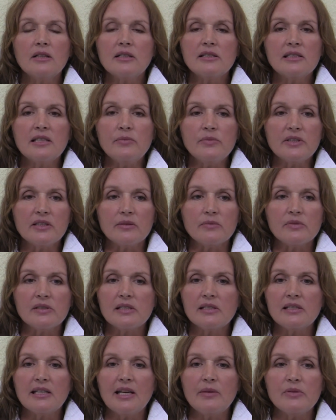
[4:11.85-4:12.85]
symptoms,
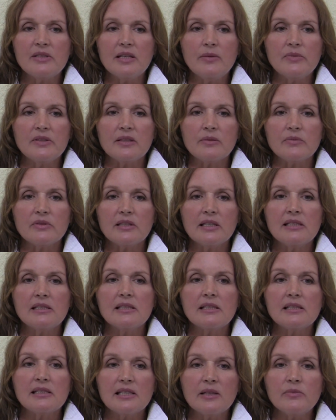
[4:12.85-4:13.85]
the same symptoms. It's
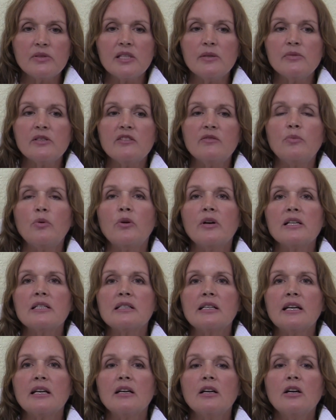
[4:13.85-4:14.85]
the symptoms of
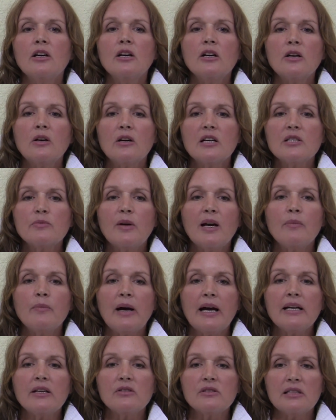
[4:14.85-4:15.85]
poisoning caused by
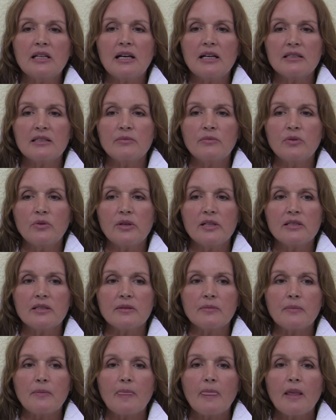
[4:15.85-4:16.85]
mycotoxin
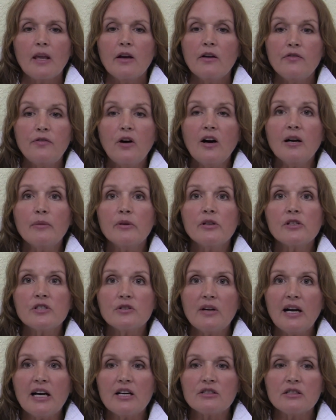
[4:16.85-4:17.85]
poison. Farmers
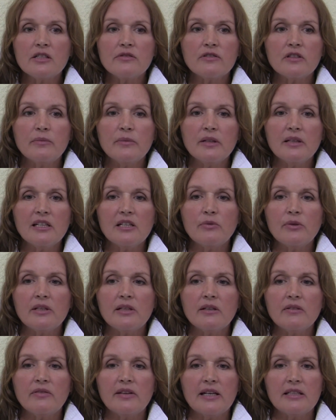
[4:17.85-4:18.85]
are actually familiar with
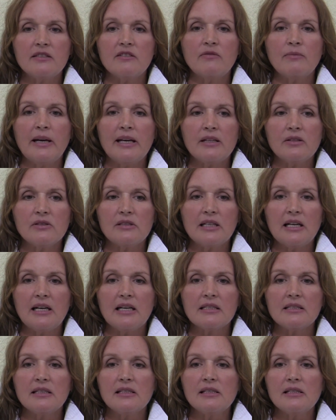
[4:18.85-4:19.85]
the effects of
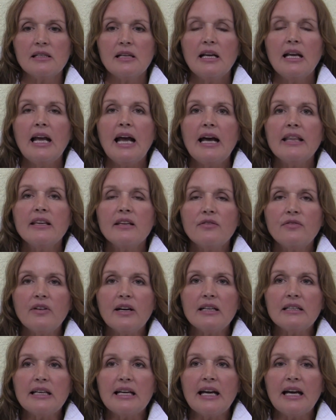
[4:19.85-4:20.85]
mycotoxins and the
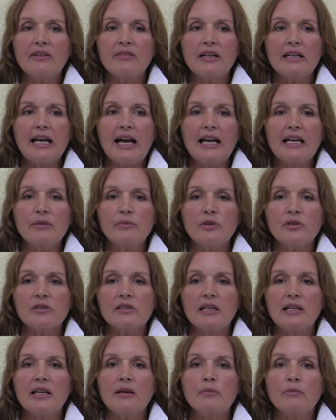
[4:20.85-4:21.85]
effect they have on animals
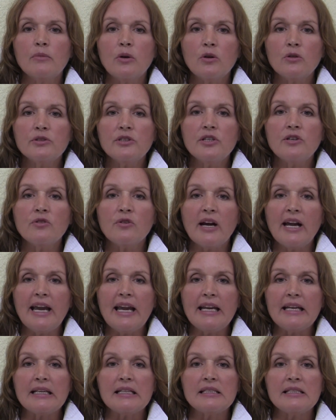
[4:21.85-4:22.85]
that eat moldy
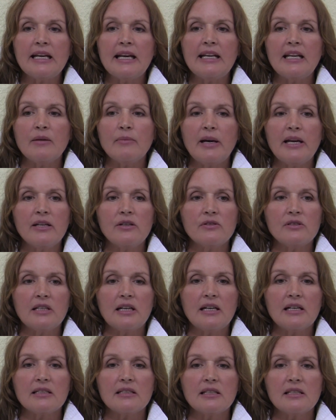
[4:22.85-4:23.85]
grain containing
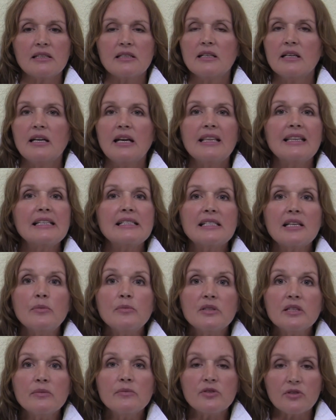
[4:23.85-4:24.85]
mycotoxins. The
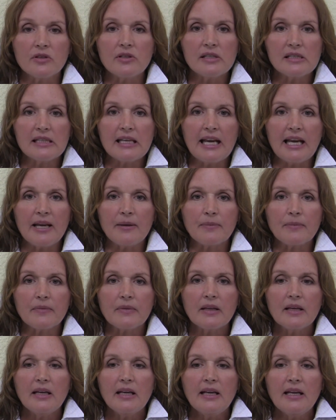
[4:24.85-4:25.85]
symptoms are the same.
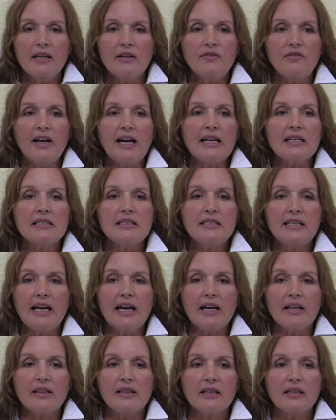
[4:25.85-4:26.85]
In fact,
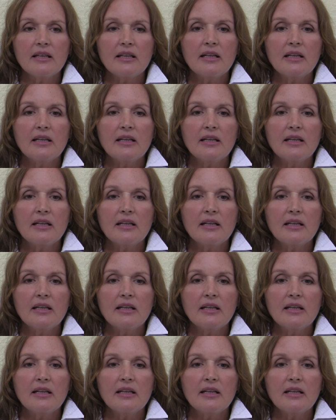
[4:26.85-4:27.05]
death